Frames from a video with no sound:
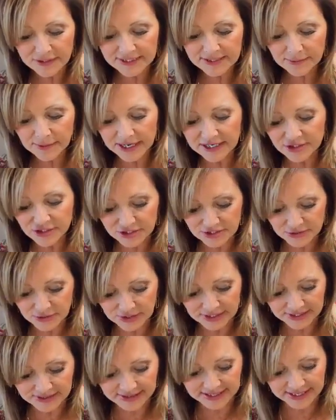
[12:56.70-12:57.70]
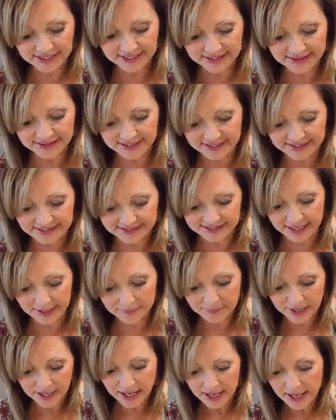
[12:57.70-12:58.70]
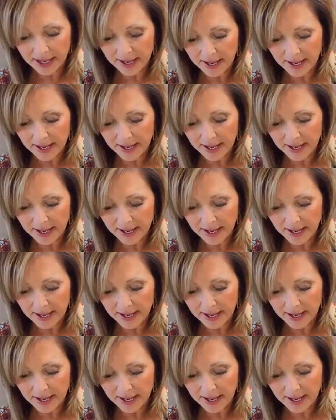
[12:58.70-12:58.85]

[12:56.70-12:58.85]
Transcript: Of course, the ranch is going to thicken things up.